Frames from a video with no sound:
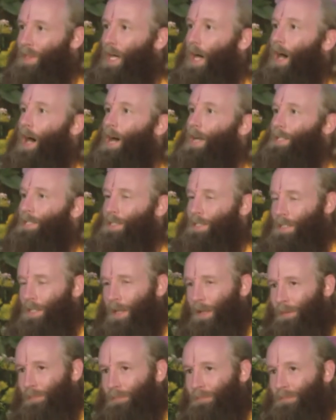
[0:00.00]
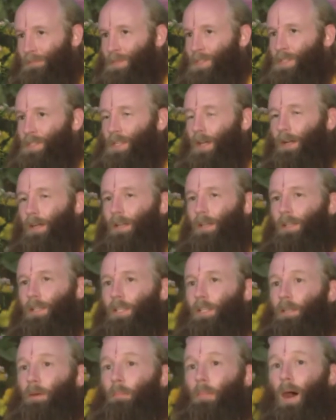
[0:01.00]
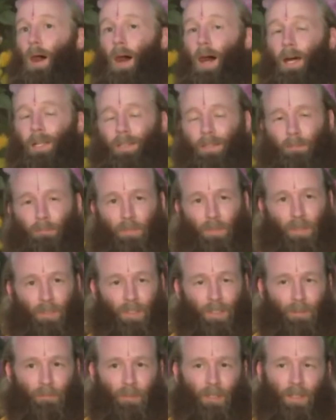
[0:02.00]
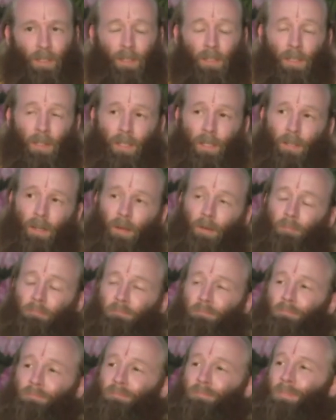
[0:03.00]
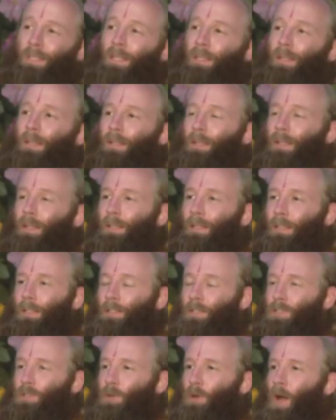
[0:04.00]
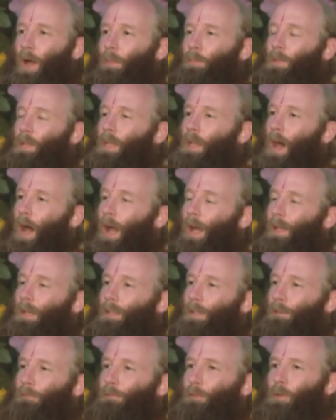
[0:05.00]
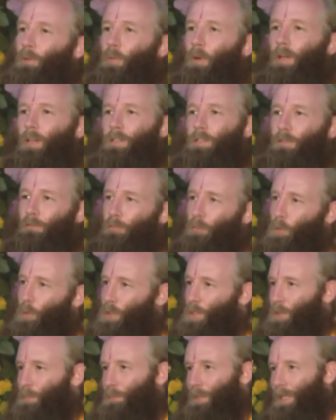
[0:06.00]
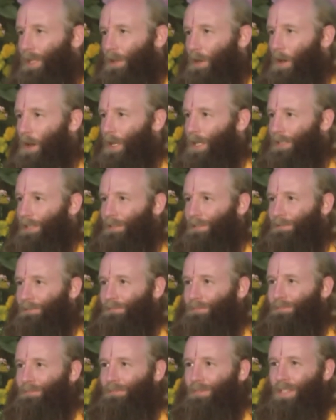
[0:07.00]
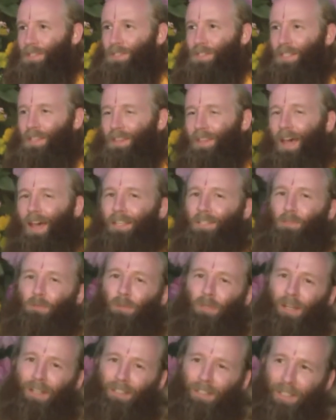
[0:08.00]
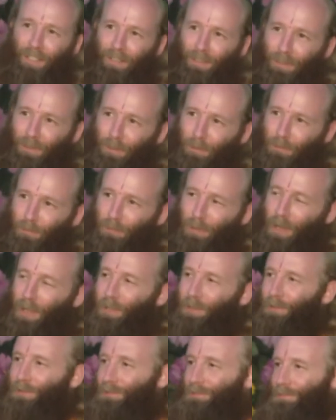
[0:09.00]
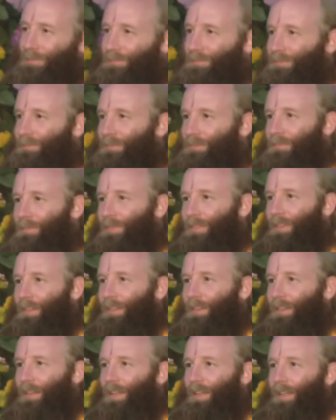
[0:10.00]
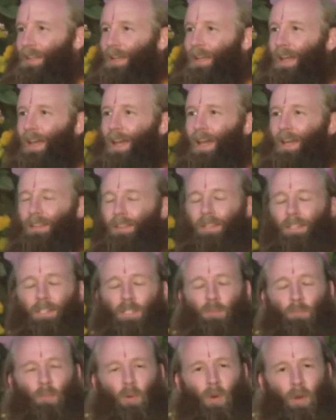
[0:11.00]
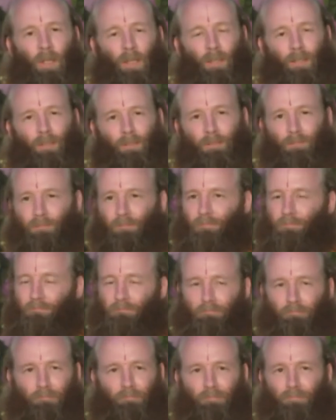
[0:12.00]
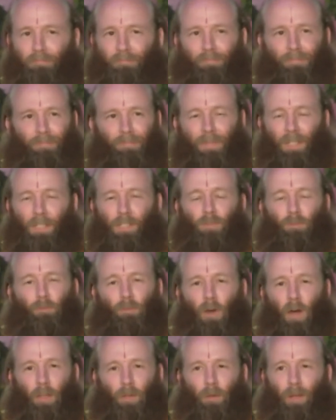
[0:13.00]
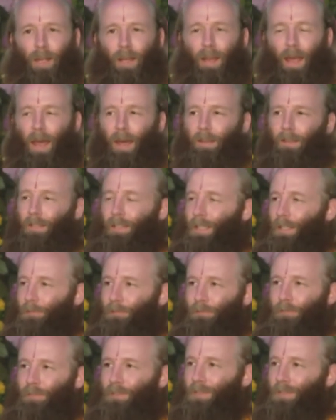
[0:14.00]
dasyam, sakhyamatma nivedanam." He described 9 different ways of worshiping God. He said, "That's what I like to do, Father." At this point, his father had had enough.